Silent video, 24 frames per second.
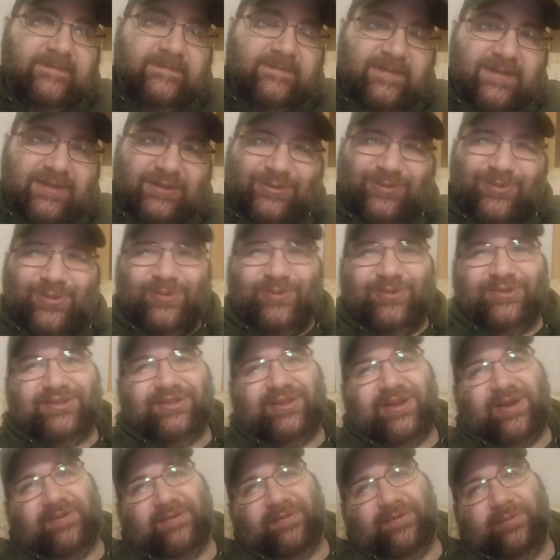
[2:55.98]
This one was
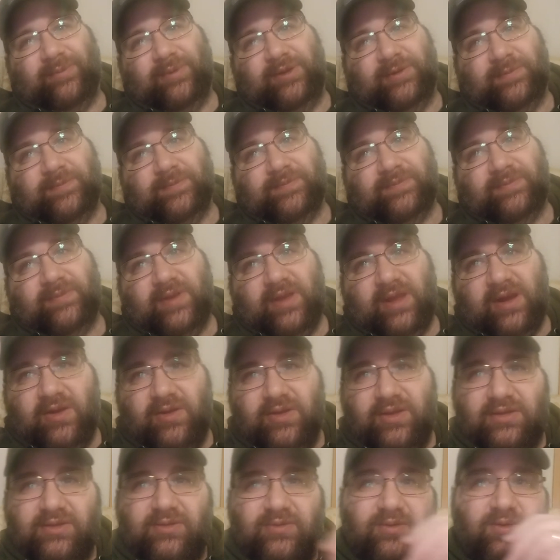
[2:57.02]
tough for me, and I'll
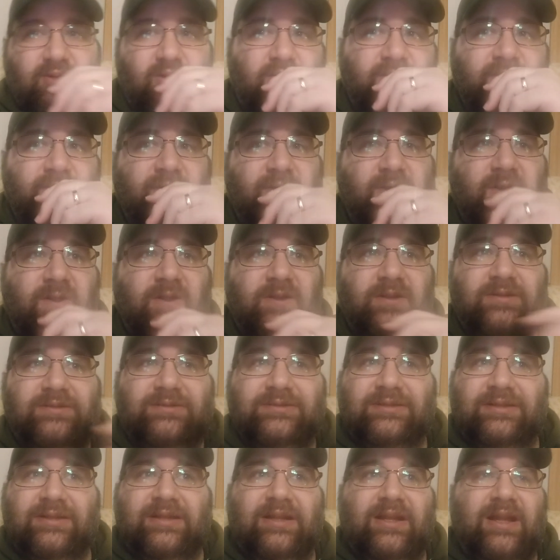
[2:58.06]
get to it overall.
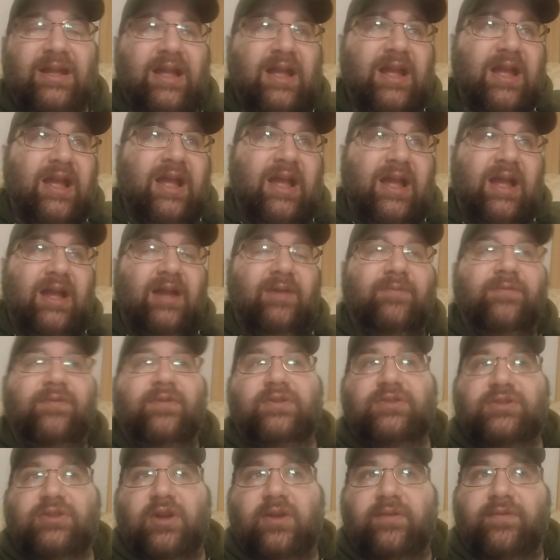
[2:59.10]
Uh,
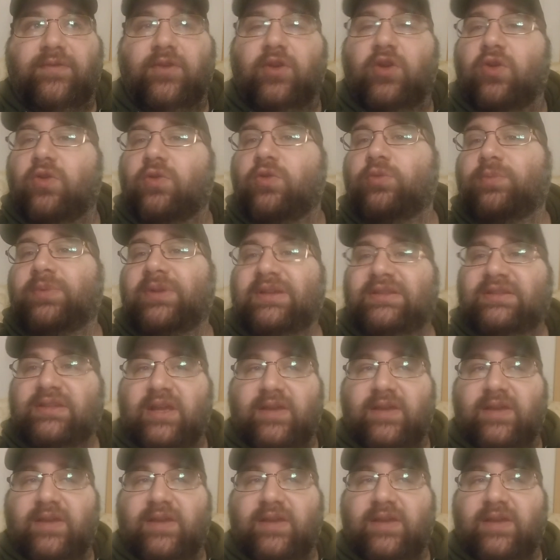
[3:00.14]
first off, the girl who plays